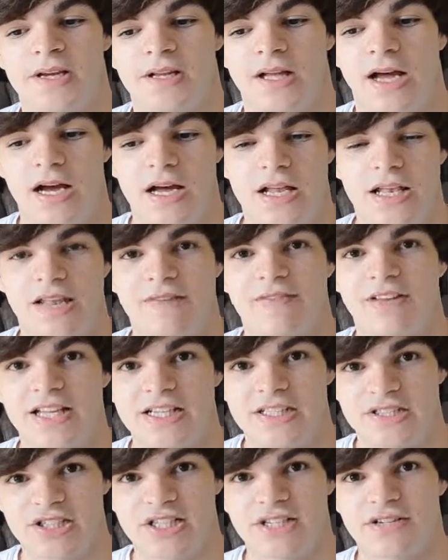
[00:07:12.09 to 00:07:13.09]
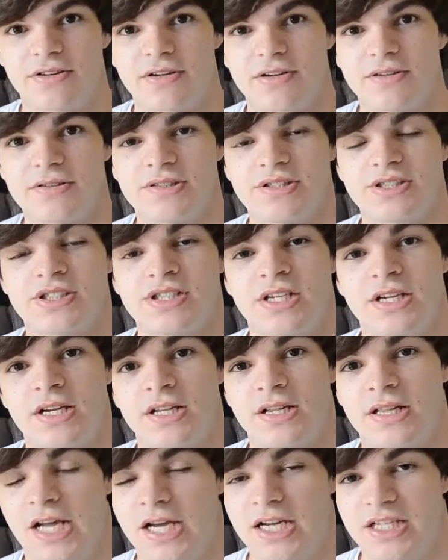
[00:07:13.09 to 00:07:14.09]
Level 8 Synchros,
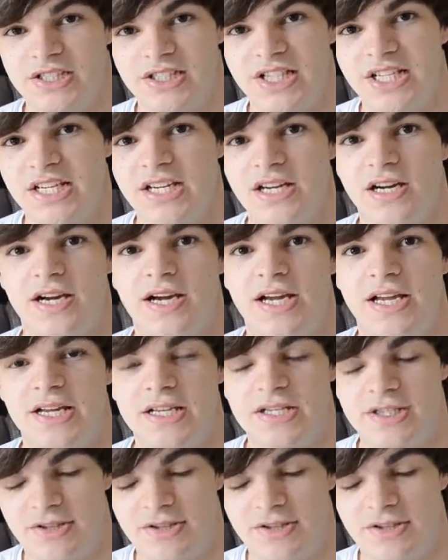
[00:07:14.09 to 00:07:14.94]
CDI,